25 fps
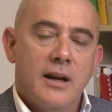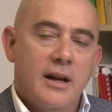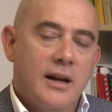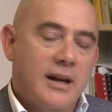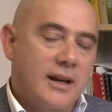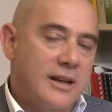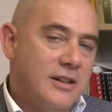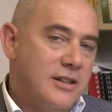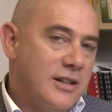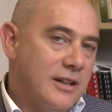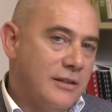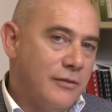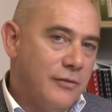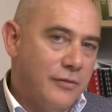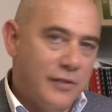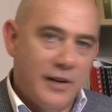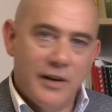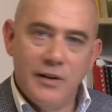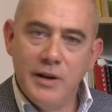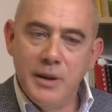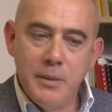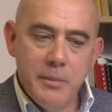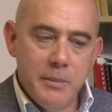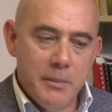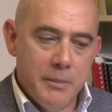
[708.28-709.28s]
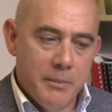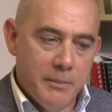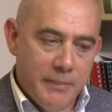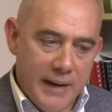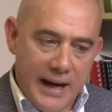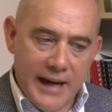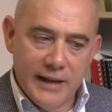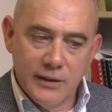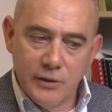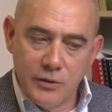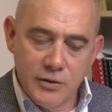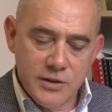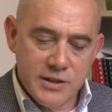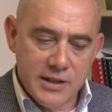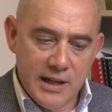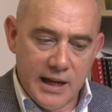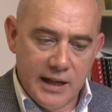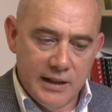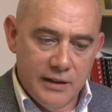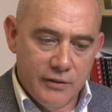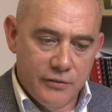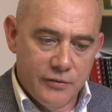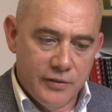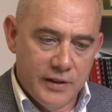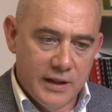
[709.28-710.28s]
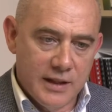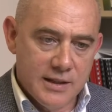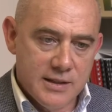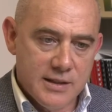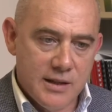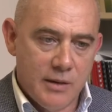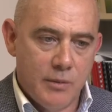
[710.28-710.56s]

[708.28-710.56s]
She had very minor side effects.